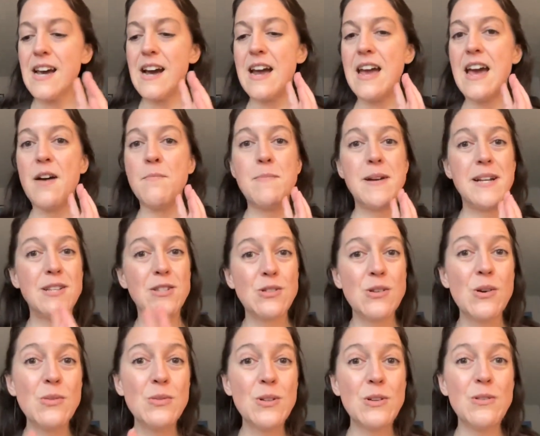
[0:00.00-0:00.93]
I have my
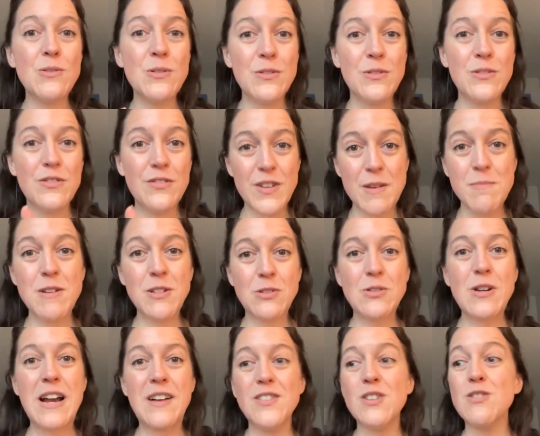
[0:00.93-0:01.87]
solo female
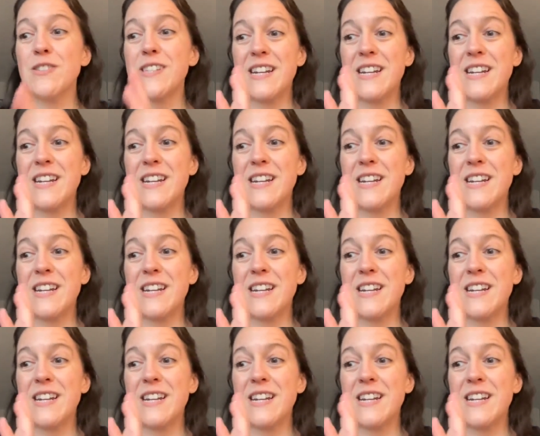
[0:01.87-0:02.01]
travelers,